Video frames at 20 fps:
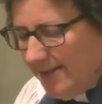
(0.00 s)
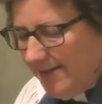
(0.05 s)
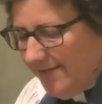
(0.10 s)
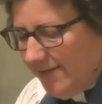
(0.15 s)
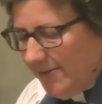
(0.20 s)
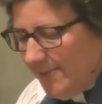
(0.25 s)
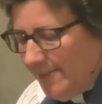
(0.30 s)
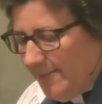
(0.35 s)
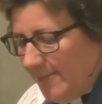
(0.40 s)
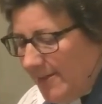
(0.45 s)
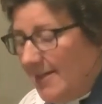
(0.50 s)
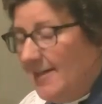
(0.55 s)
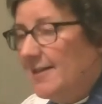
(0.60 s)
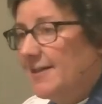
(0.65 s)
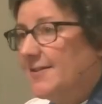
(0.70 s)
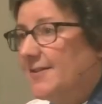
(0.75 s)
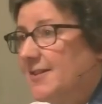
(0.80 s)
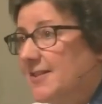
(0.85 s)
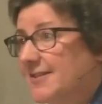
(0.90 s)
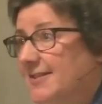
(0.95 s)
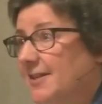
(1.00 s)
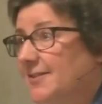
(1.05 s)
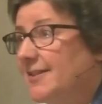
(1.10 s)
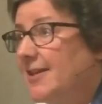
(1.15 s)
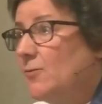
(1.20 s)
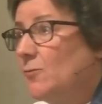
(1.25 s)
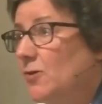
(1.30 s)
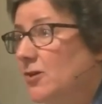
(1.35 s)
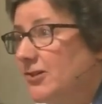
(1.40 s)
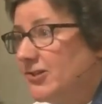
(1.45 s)
from the
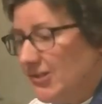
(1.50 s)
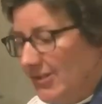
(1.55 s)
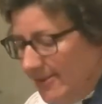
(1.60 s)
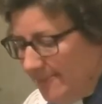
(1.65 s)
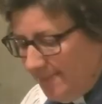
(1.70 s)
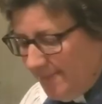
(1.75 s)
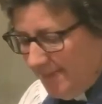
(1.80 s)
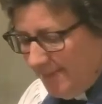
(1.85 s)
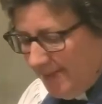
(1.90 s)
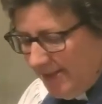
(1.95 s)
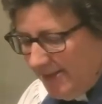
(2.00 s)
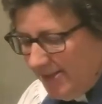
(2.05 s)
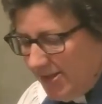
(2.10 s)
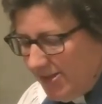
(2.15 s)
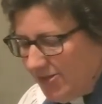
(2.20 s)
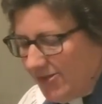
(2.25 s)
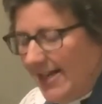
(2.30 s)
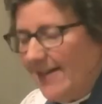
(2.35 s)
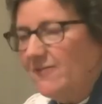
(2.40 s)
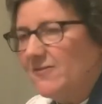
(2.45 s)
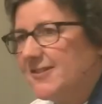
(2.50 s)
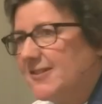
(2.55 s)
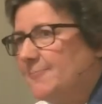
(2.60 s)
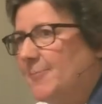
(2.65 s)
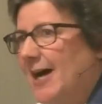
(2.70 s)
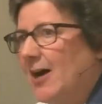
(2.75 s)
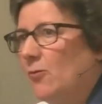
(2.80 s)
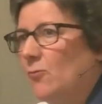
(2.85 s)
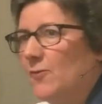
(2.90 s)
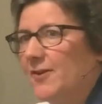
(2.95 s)
Sunday worship travels
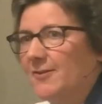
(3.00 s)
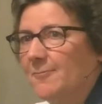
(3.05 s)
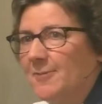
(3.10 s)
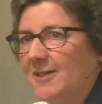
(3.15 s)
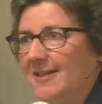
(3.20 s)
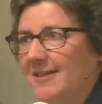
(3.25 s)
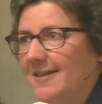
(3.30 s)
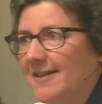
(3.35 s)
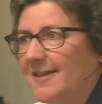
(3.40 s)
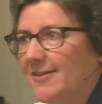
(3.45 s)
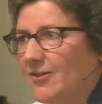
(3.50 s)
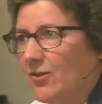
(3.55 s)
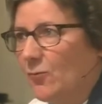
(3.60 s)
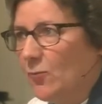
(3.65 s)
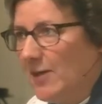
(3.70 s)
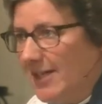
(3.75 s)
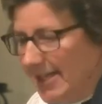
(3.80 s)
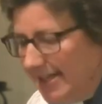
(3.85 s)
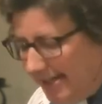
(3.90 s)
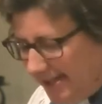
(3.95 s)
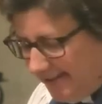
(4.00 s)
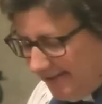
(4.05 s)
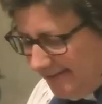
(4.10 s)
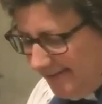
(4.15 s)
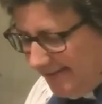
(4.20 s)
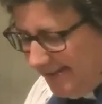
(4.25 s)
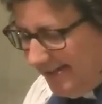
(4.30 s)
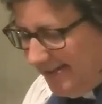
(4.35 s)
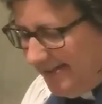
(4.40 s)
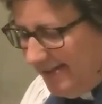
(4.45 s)
about with me in the week.
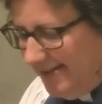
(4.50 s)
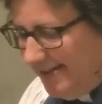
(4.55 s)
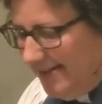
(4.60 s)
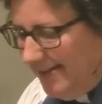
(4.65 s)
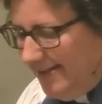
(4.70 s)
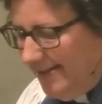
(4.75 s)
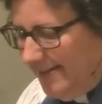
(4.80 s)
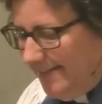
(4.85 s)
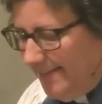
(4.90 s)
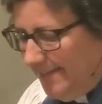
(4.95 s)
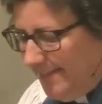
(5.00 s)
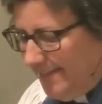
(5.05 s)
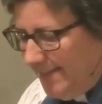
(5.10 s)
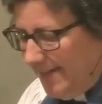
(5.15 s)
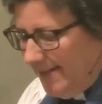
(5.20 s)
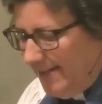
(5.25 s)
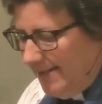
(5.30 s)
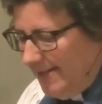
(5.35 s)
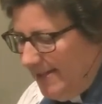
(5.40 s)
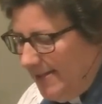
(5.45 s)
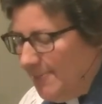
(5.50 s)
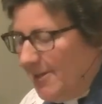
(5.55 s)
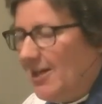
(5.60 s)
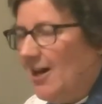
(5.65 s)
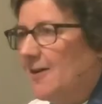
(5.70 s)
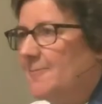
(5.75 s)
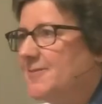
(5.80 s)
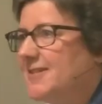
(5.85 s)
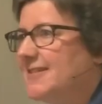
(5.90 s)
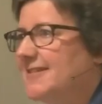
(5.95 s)
It
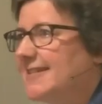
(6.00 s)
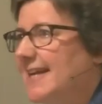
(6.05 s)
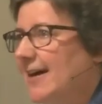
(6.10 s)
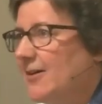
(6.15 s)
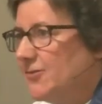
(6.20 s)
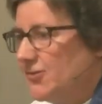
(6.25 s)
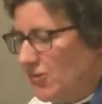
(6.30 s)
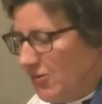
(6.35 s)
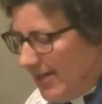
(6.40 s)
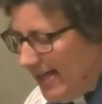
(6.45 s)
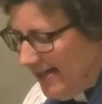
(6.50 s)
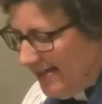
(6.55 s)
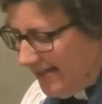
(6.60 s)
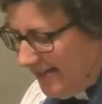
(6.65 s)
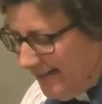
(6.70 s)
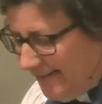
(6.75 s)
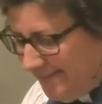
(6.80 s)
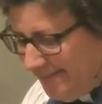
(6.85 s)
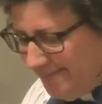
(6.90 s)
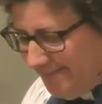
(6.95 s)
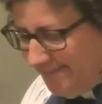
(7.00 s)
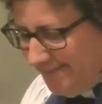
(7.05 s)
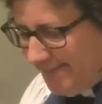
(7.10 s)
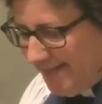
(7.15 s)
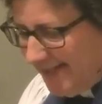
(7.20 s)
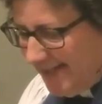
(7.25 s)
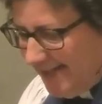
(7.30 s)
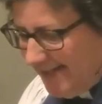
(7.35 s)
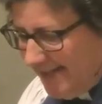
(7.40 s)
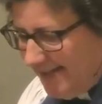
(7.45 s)
becomes a soundtrack.
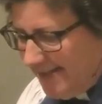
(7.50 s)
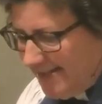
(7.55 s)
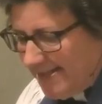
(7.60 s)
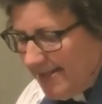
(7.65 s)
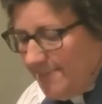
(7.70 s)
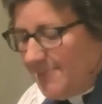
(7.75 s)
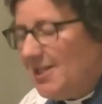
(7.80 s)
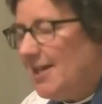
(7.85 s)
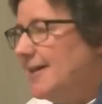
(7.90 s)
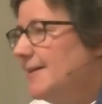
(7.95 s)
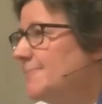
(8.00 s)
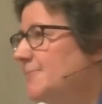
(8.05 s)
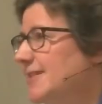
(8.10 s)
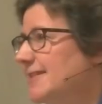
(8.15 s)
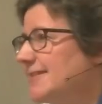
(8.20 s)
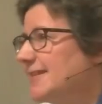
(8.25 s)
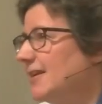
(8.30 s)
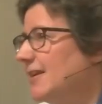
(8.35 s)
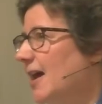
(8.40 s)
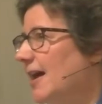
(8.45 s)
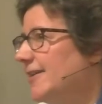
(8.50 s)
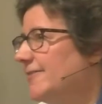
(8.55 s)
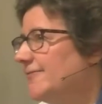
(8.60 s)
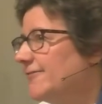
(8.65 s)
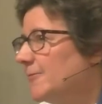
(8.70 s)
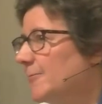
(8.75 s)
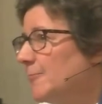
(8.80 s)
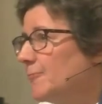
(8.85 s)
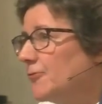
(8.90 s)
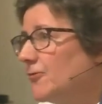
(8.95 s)
Sometimes it's a line
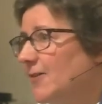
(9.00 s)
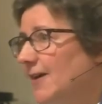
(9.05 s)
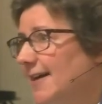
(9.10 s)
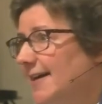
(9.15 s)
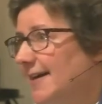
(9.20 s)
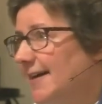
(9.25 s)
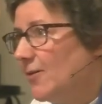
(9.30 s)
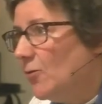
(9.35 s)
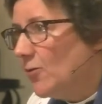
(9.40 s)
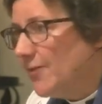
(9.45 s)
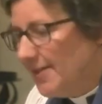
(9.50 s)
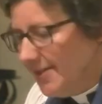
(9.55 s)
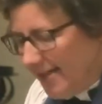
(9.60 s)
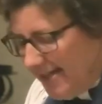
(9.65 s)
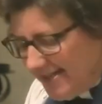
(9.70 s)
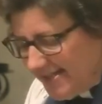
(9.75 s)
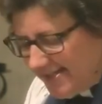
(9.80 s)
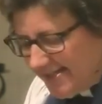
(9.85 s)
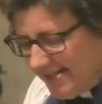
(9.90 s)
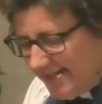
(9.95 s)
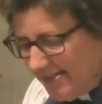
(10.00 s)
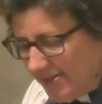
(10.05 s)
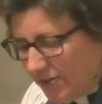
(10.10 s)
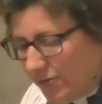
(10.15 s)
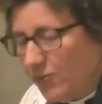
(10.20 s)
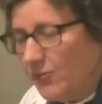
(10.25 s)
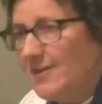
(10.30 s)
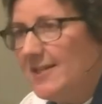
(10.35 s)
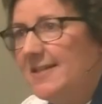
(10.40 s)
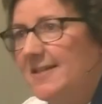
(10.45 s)
from a prayer or the Nicene
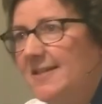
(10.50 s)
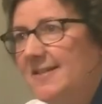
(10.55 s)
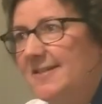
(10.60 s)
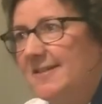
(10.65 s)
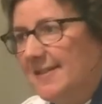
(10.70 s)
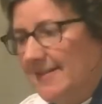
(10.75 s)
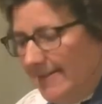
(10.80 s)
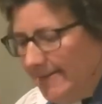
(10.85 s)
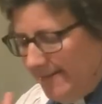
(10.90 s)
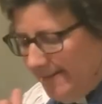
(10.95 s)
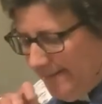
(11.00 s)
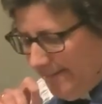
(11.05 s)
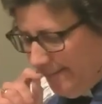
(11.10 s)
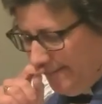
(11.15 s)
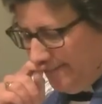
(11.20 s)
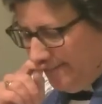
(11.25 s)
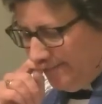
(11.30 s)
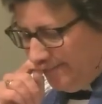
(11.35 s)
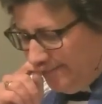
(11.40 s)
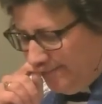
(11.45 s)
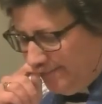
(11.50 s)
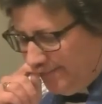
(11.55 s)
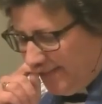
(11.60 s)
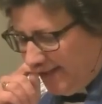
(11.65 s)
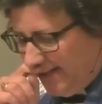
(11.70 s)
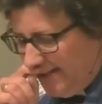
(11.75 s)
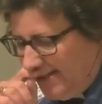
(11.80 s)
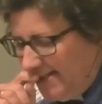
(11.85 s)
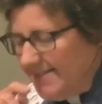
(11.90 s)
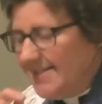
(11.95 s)
Creed.
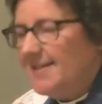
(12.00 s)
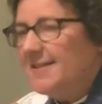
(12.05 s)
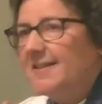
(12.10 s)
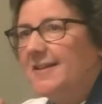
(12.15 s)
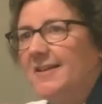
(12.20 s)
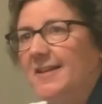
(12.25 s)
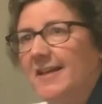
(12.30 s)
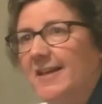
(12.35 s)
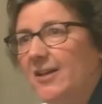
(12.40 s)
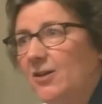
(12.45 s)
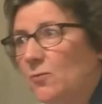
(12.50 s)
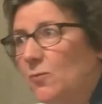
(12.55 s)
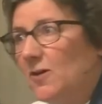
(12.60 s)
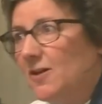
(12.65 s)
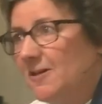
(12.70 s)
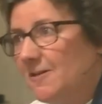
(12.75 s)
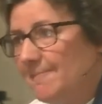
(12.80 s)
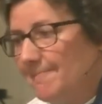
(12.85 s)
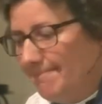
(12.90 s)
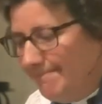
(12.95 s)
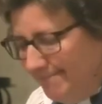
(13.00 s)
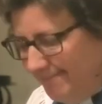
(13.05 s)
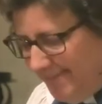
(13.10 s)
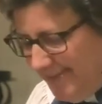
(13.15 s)
Is it an earworm,